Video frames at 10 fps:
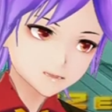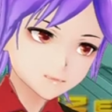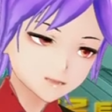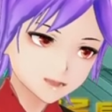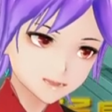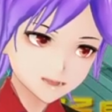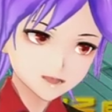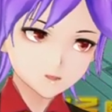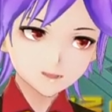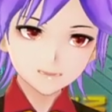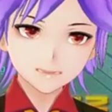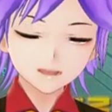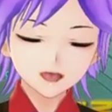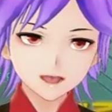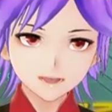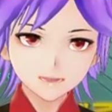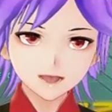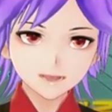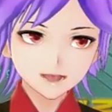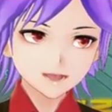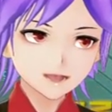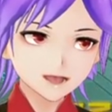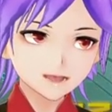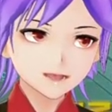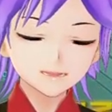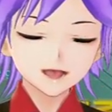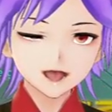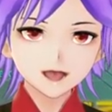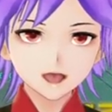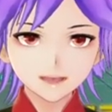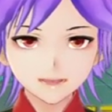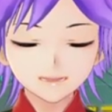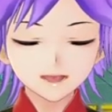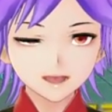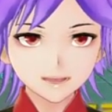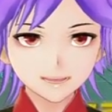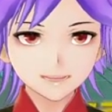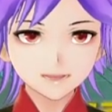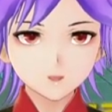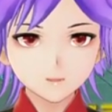when the west side finally clears out the mechs on that area,